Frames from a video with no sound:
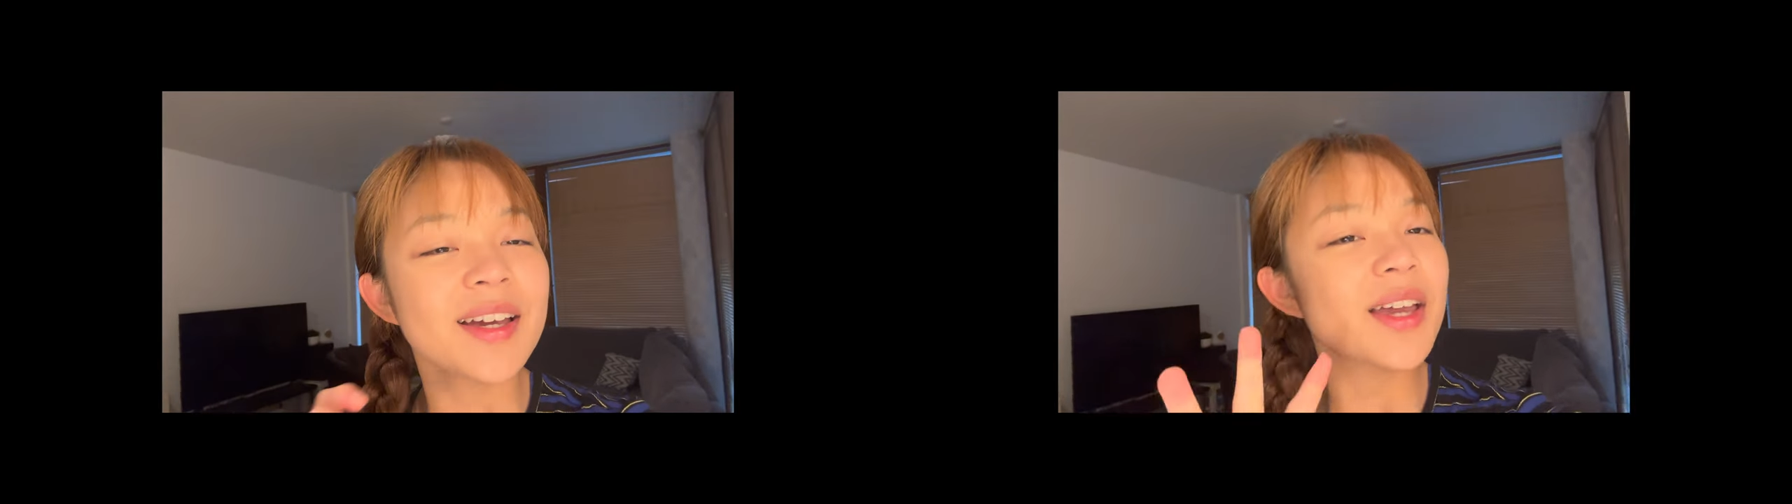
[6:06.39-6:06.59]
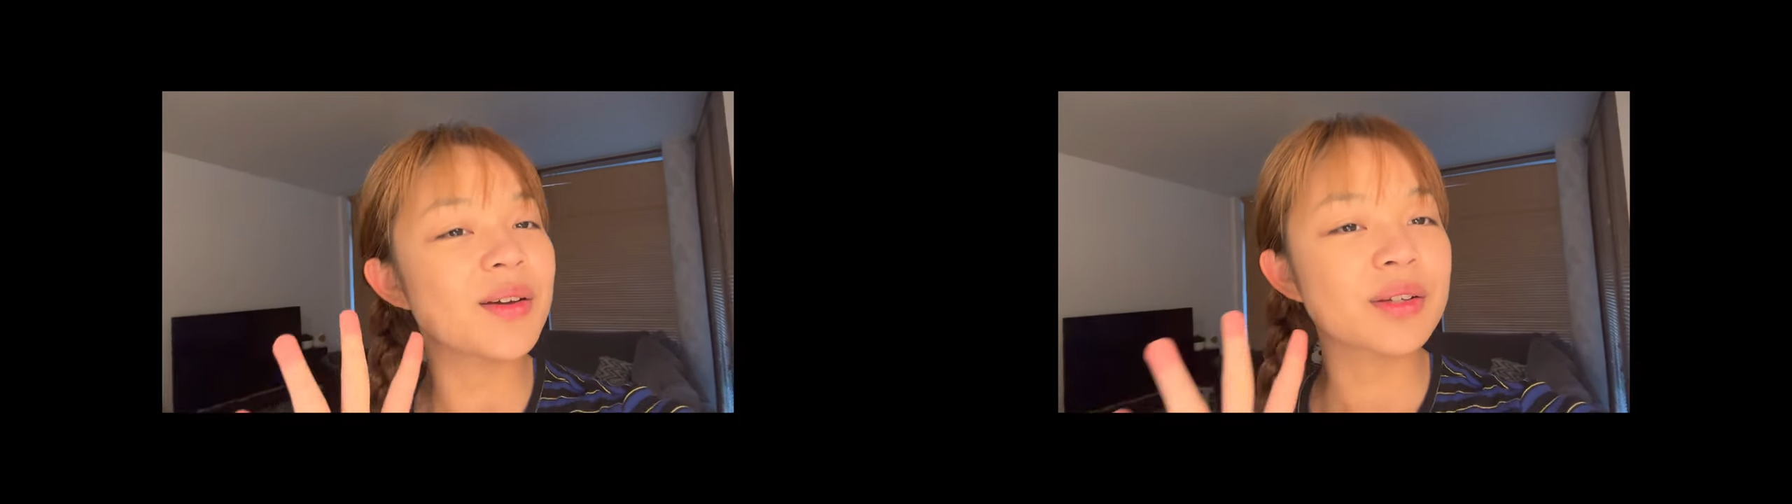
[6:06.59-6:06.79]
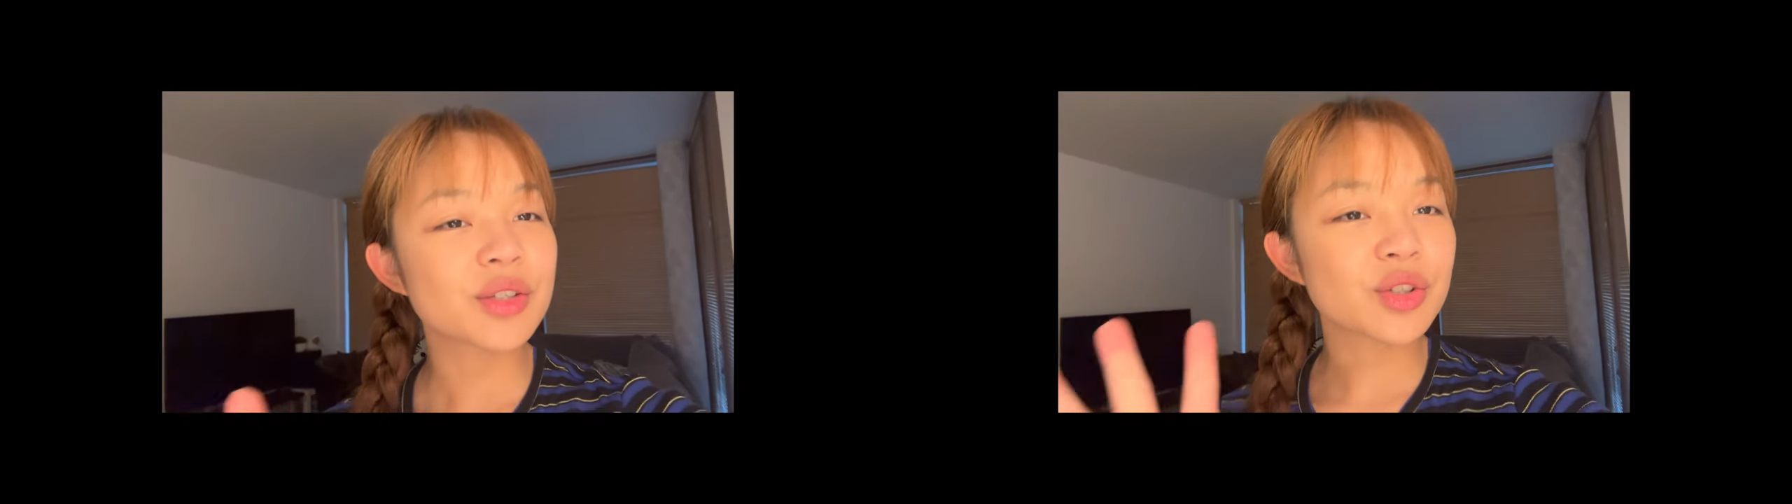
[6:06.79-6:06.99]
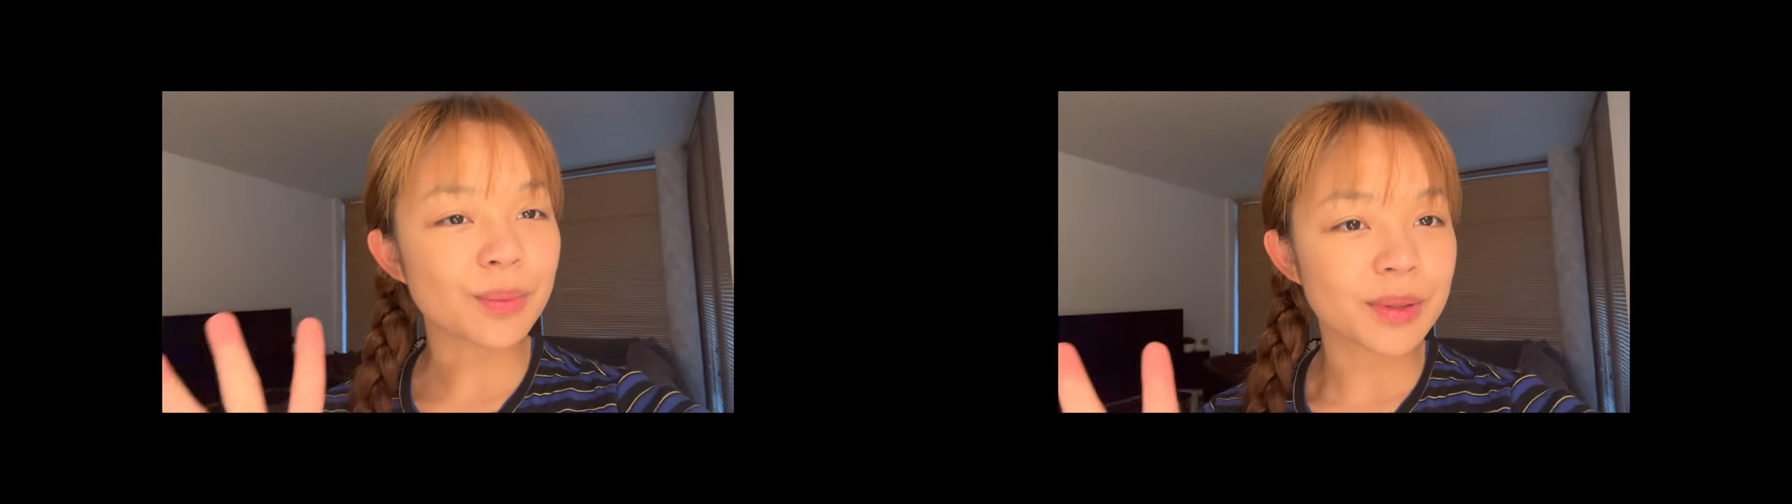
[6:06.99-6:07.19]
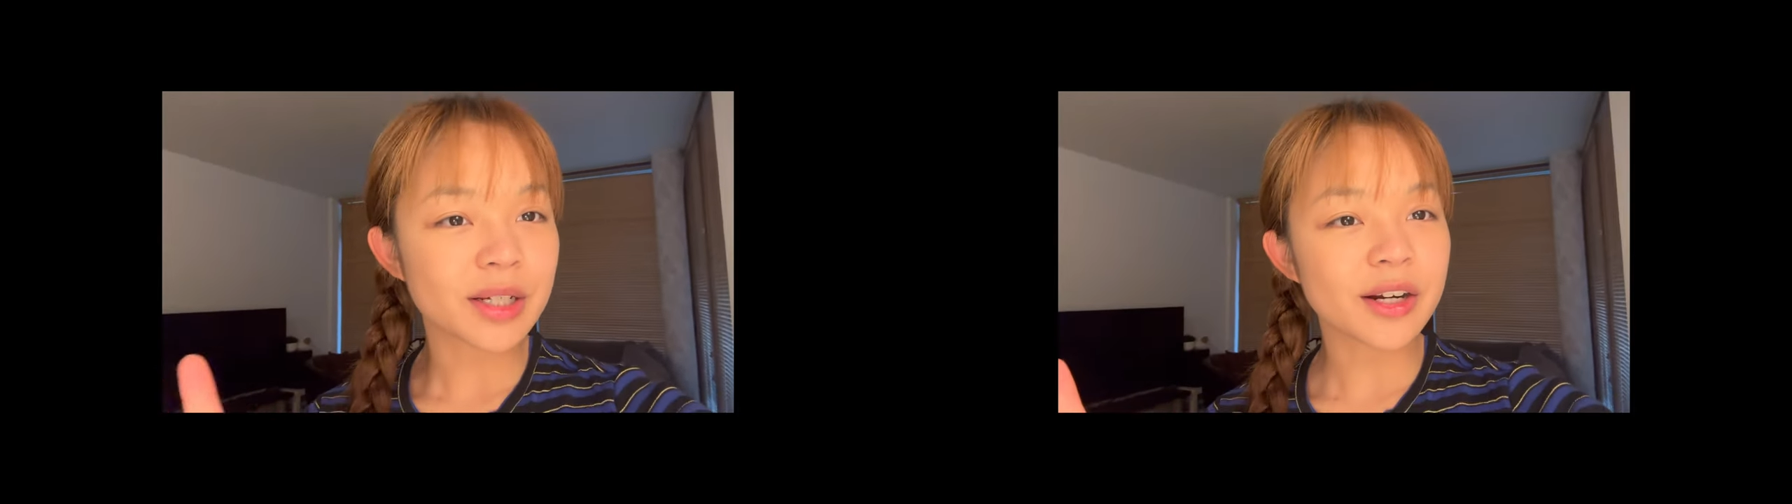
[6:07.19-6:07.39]
It was
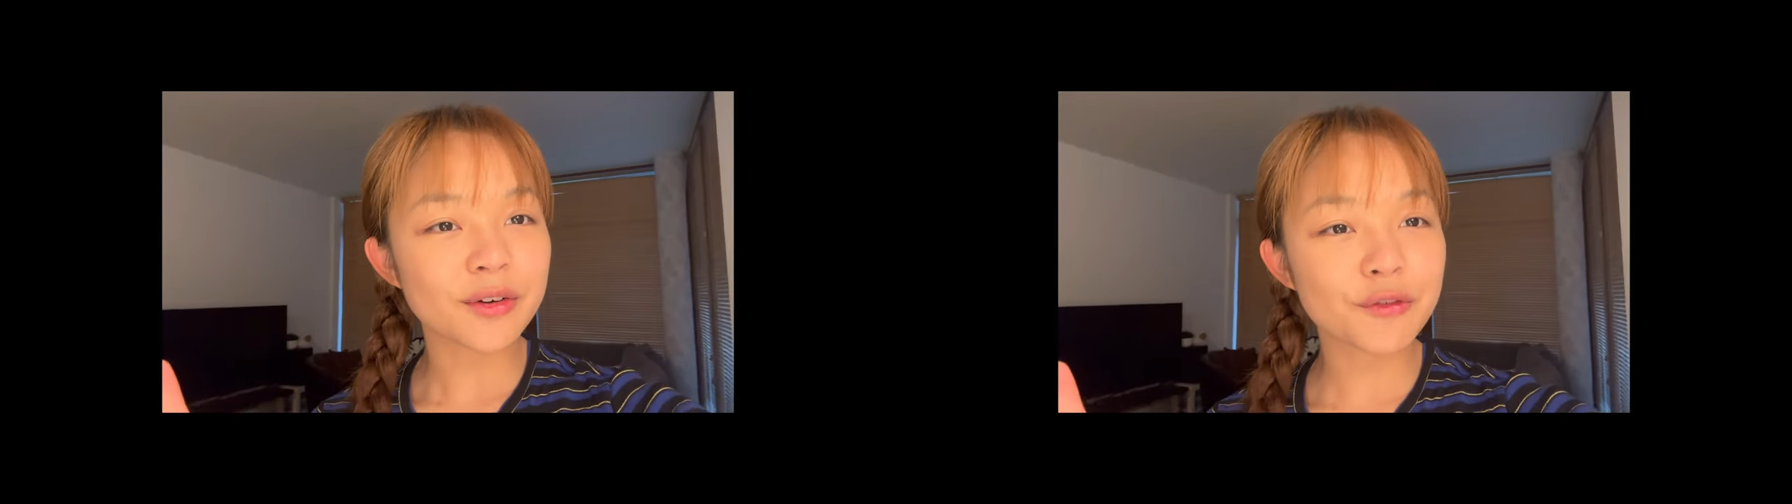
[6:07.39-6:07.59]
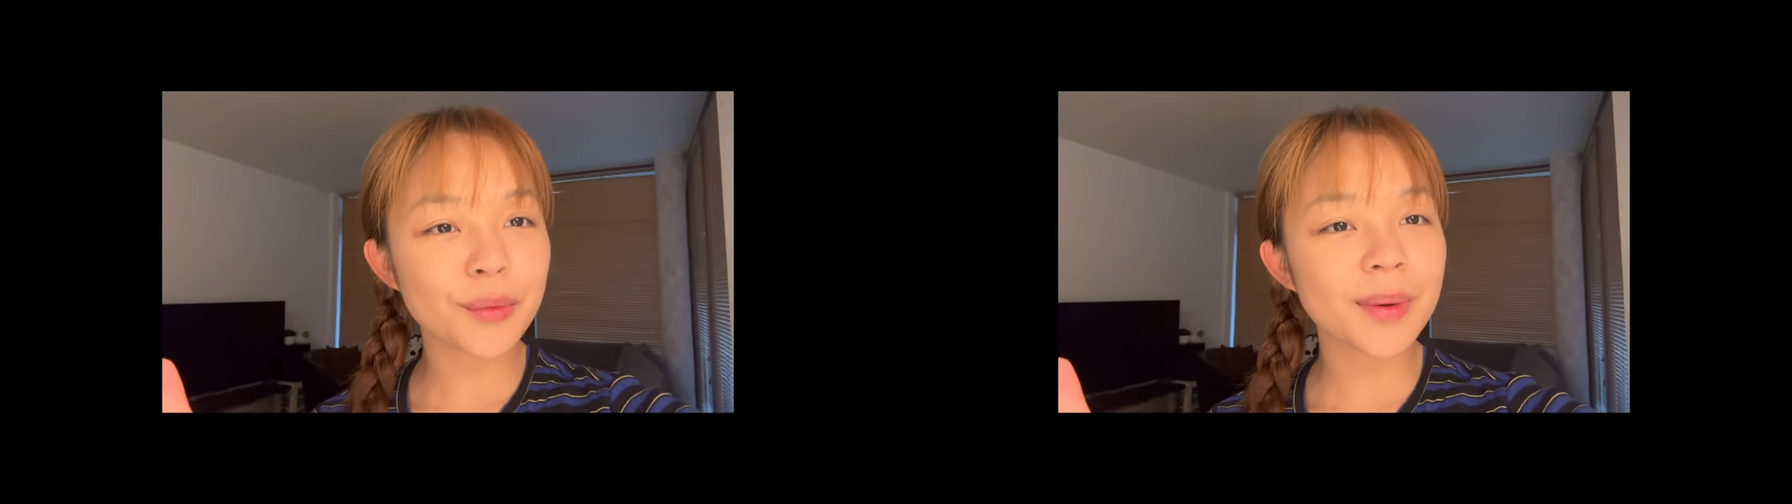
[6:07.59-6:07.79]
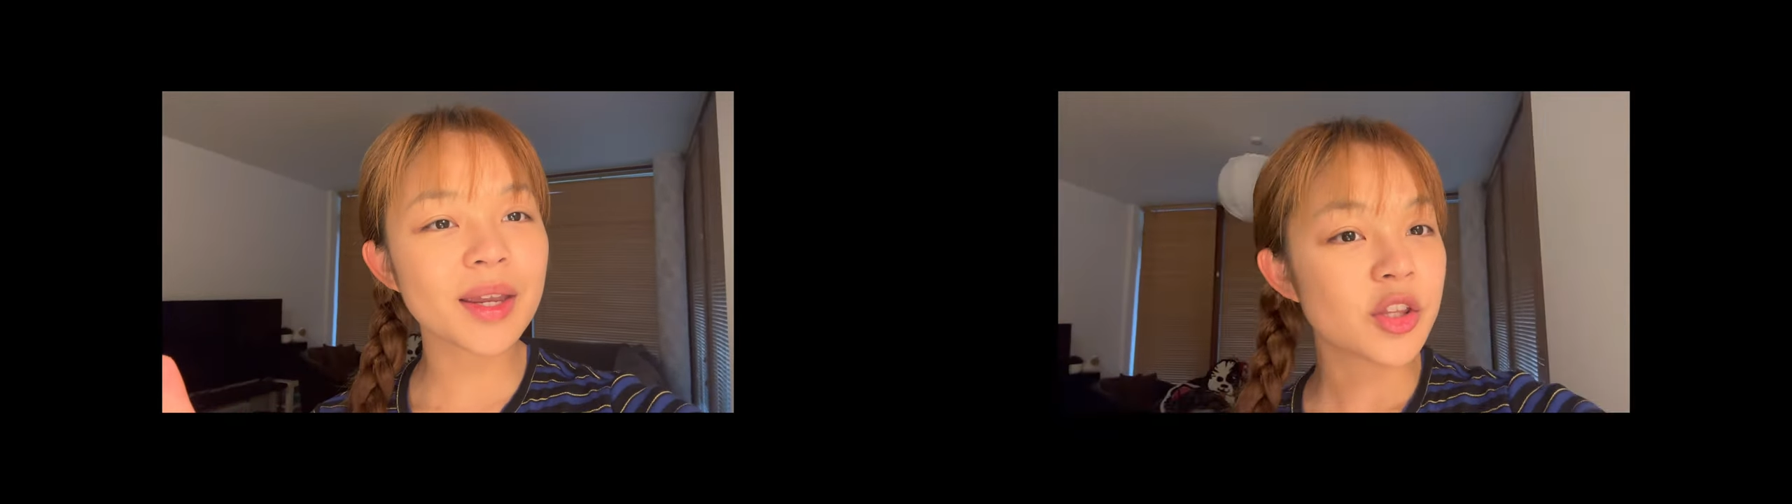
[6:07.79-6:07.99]
super tiring for me.